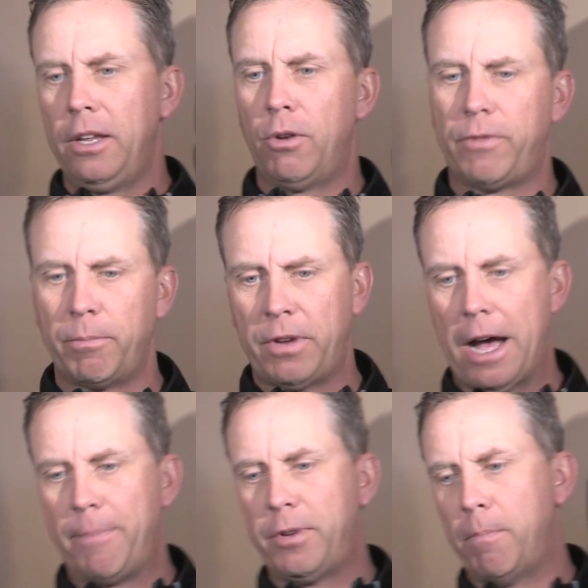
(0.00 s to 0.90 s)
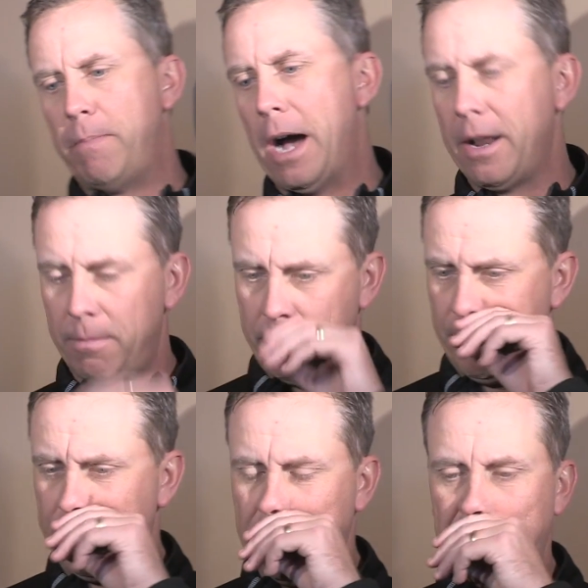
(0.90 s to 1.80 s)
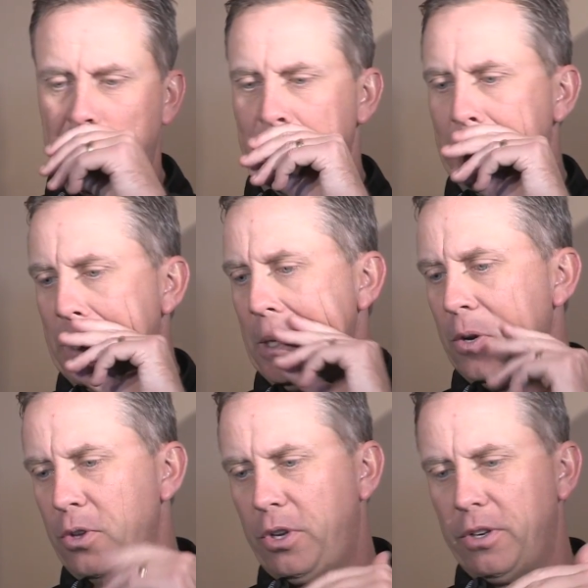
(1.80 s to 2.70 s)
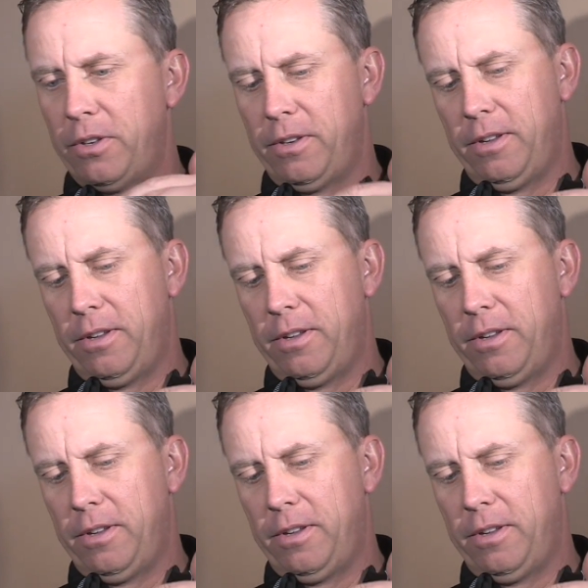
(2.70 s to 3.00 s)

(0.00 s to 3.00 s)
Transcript: you know, from top to bottom. You know, you can.